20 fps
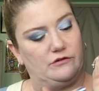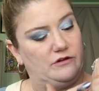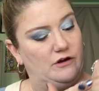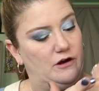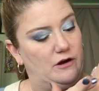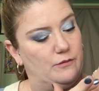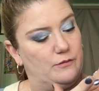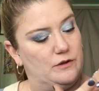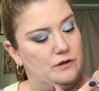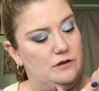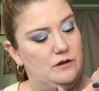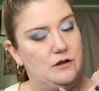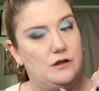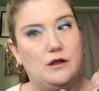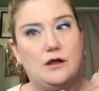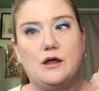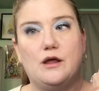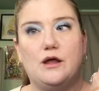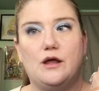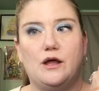terrible,
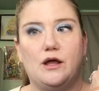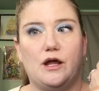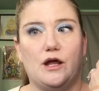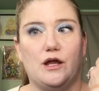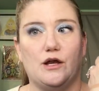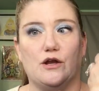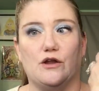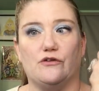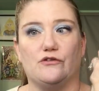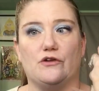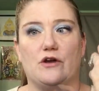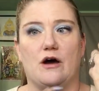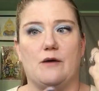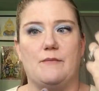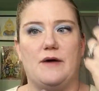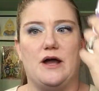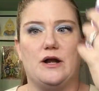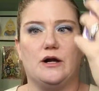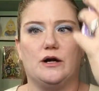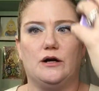it does not
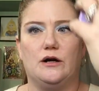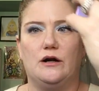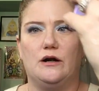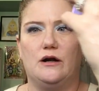matter.